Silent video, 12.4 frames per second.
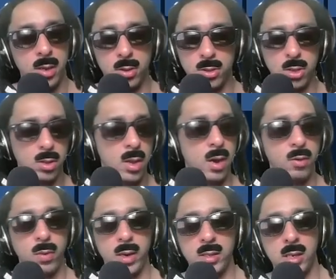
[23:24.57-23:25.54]
There's a lot
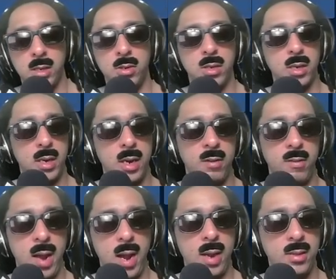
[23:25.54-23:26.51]
of ways that you can kind
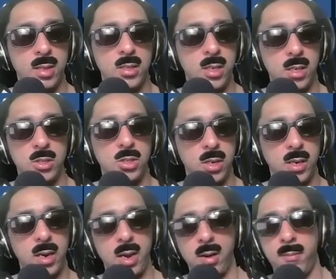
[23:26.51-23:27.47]
of add this engine
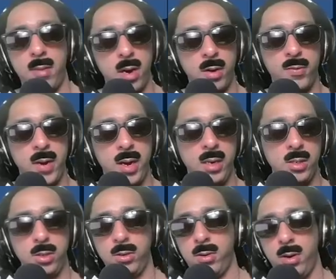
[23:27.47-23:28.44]
and kind of modify it
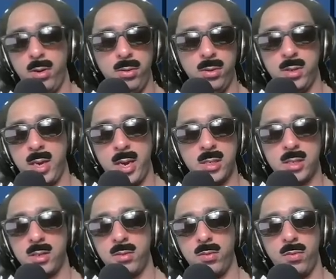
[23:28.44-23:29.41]
to your own
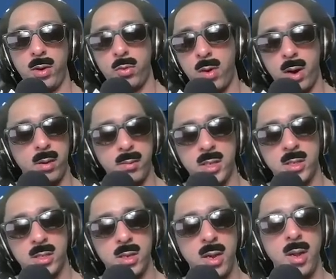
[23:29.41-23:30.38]
deck's
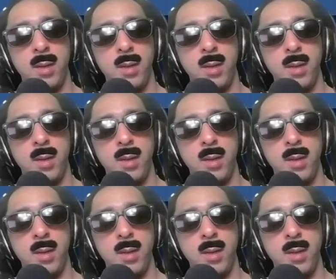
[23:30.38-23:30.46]
requirements.